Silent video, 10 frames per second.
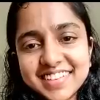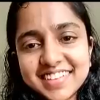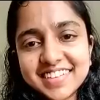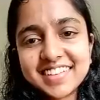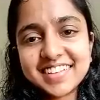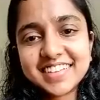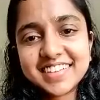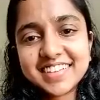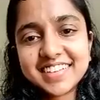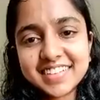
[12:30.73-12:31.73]

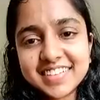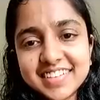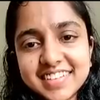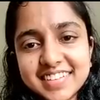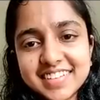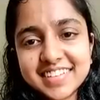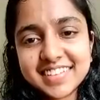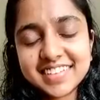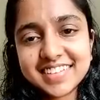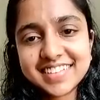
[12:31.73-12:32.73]

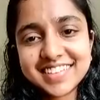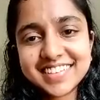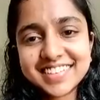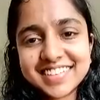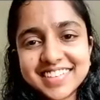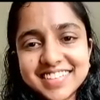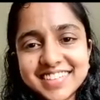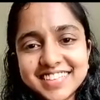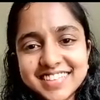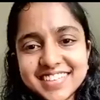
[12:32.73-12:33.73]

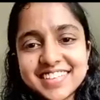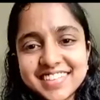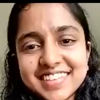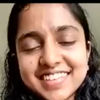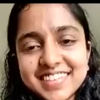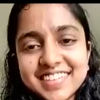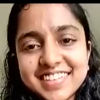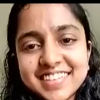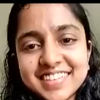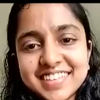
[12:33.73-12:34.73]

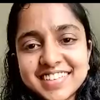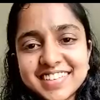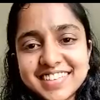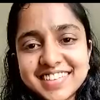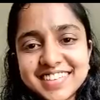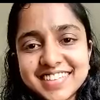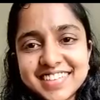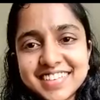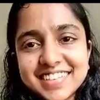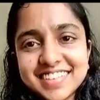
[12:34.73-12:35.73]

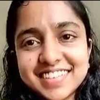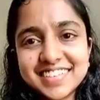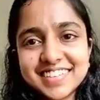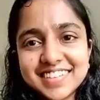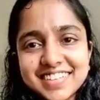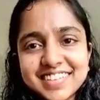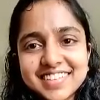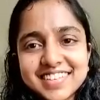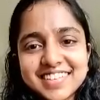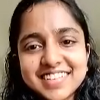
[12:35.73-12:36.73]

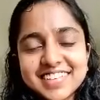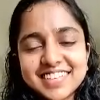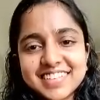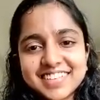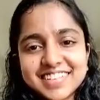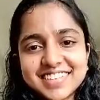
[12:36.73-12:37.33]
This person isn't speaking.